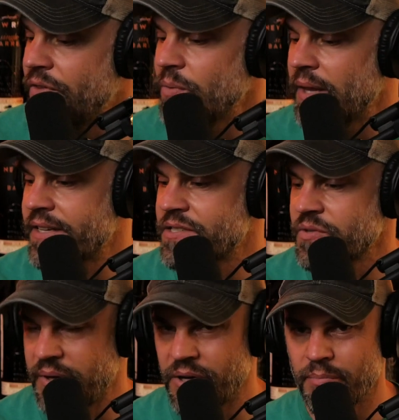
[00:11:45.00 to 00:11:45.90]
you like
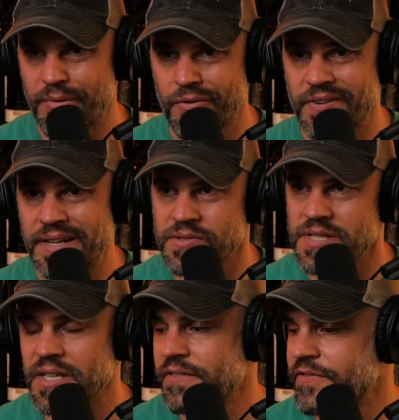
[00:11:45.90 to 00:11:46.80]
sweeter profile
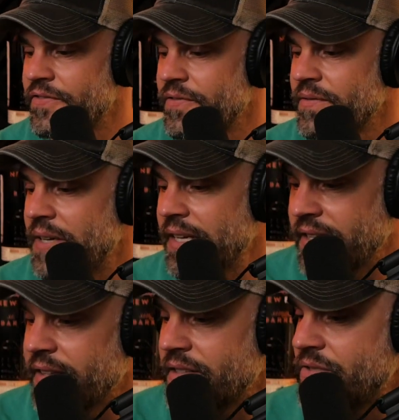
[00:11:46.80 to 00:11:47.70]
stuff, I
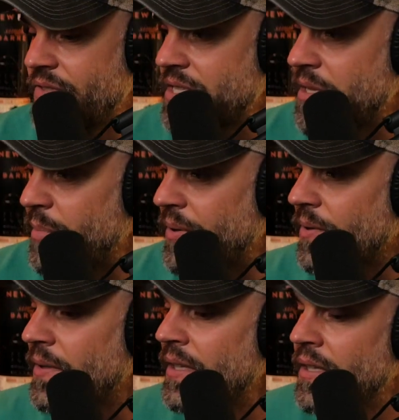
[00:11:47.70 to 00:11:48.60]
think this fits the bill.
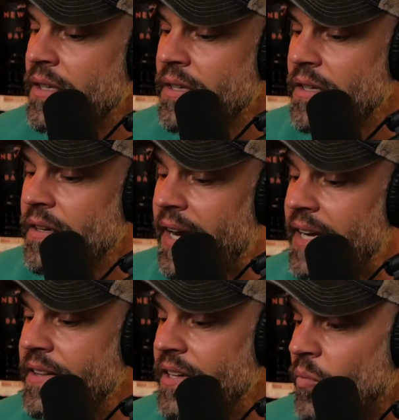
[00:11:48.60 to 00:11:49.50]

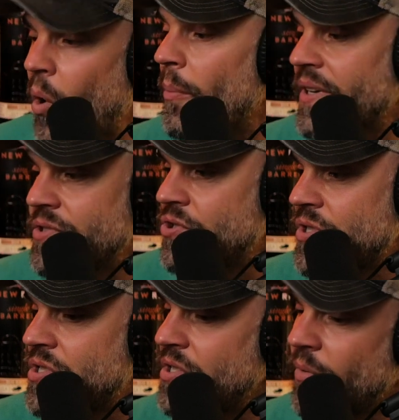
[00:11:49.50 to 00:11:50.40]
And the aroma is just so